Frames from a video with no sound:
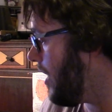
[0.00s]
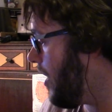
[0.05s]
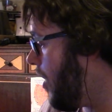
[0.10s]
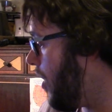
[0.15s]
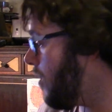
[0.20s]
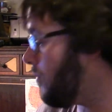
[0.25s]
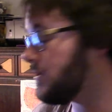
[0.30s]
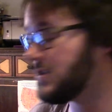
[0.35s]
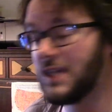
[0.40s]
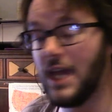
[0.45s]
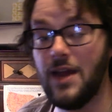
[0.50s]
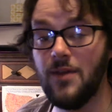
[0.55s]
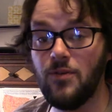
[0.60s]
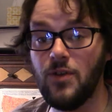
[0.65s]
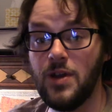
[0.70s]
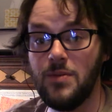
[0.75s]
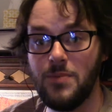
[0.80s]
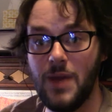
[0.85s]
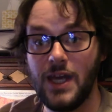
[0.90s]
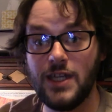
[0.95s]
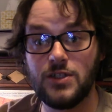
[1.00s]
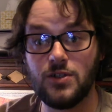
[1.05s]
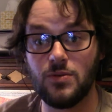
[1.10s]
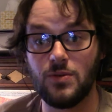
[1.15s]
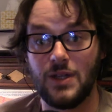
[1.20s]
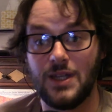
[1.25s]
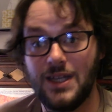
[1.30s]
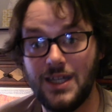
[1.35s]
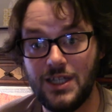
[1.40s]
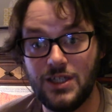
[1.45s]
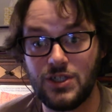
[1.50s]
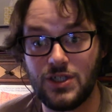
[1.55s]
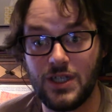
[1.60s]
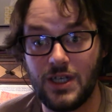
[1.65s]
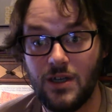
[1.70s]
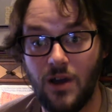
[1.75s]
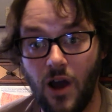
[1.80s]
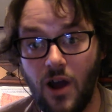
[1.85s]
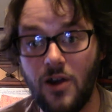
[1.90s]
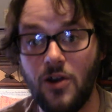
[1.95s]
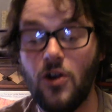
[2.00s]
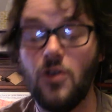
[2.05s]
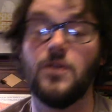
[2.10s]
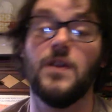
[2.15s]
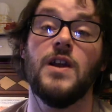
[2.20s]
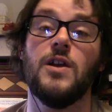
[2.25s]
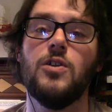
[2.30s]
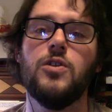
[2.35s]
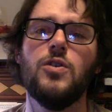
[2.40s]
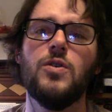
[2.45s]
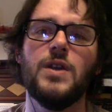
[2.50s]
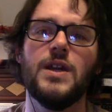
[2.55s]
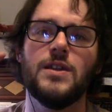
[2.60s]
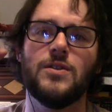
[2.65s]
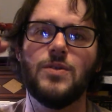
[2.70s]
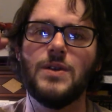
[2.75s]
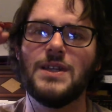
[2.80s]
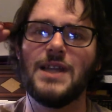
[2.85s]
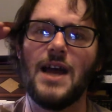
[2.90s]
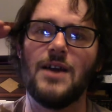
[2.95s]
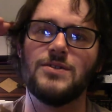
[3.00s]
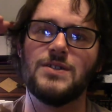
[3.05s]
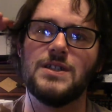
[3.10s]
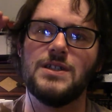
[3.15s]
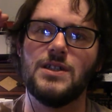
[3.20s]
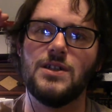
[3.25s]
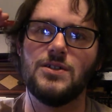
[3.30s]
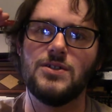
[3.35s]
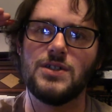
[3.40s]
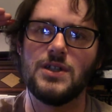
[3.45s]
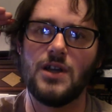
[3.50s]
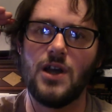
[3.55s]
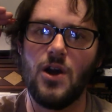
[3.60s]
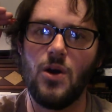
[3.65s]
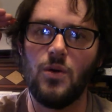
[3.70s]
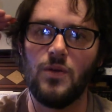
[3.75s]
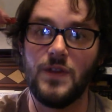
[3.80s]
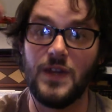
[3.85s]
almost every major religion on earth, including 3,000 years ago,